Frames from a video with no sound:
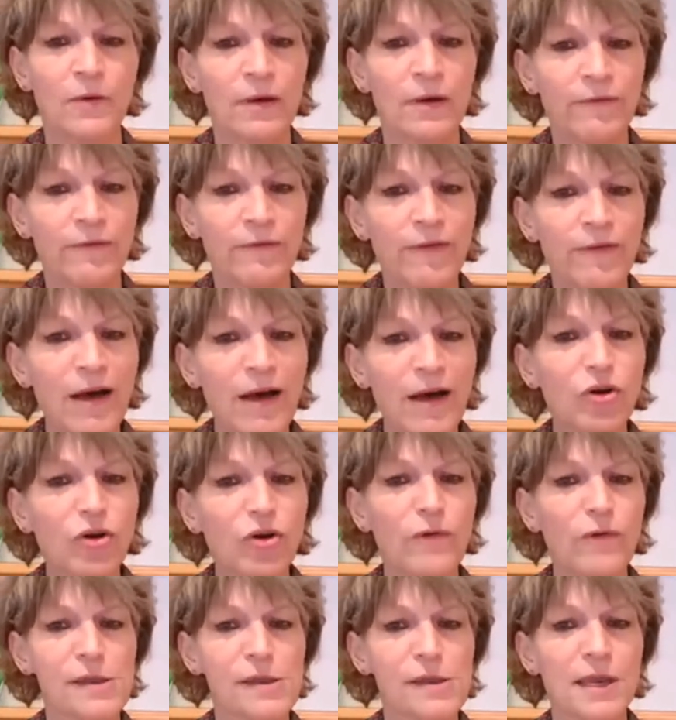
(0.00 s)
founder of
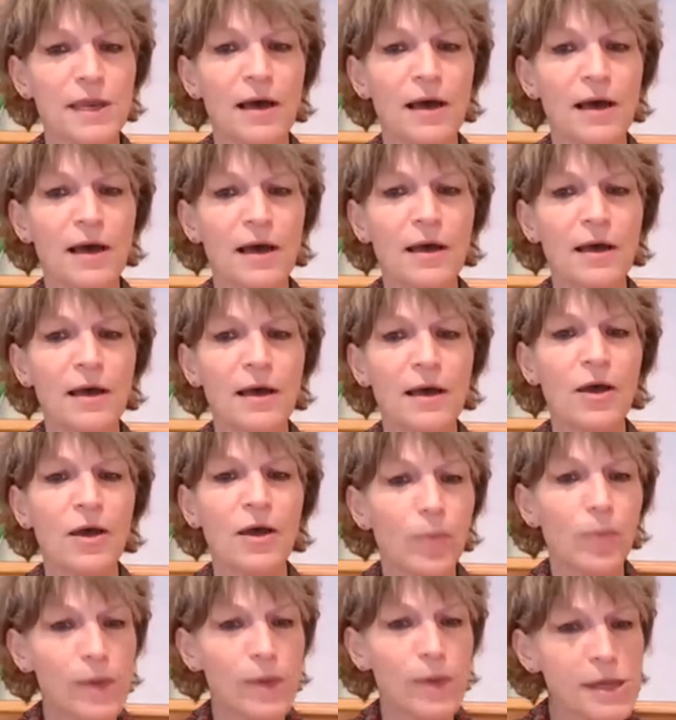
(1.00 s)
Viasna,
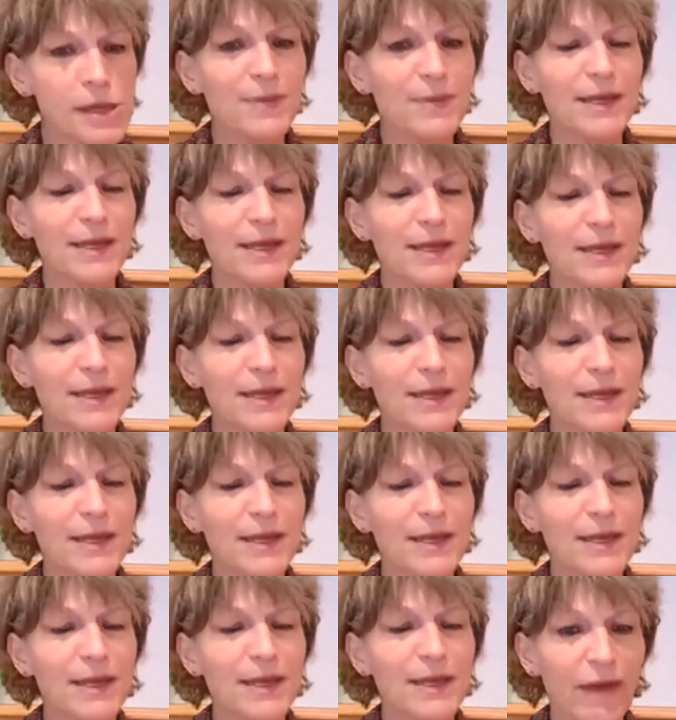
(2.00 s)
recipient of the
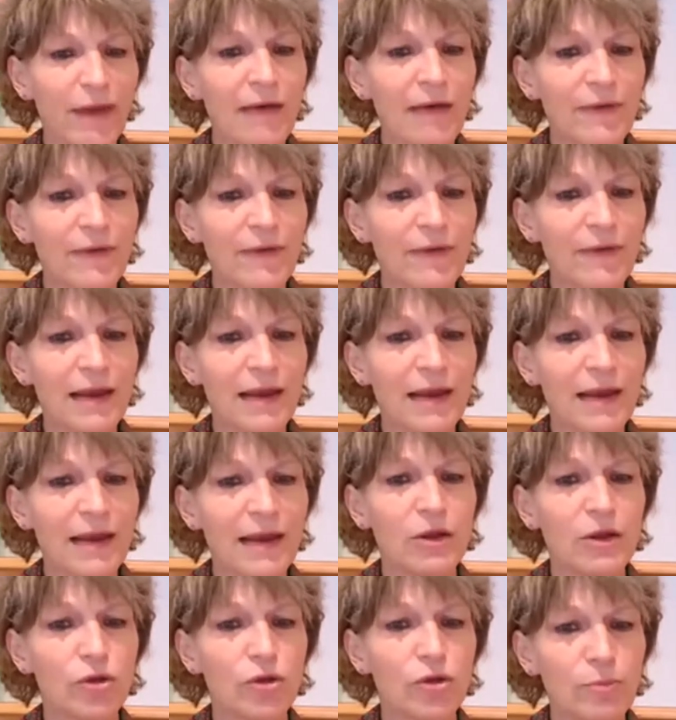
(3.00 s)
Vaclav Havel
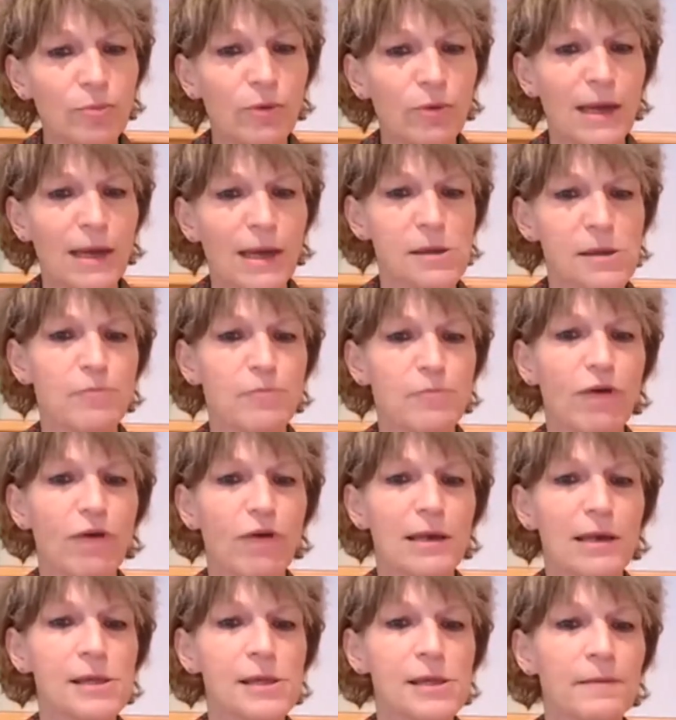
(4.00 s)
Human Rights
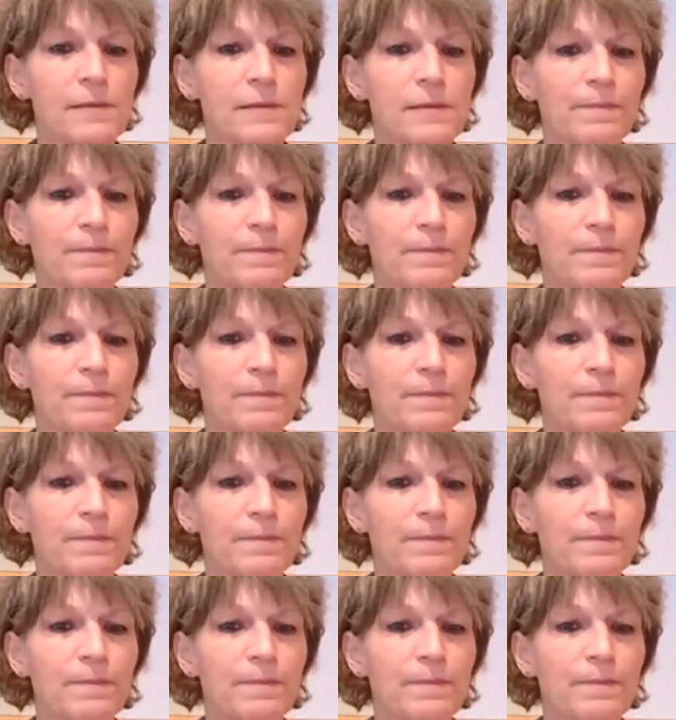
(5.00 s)
Prize;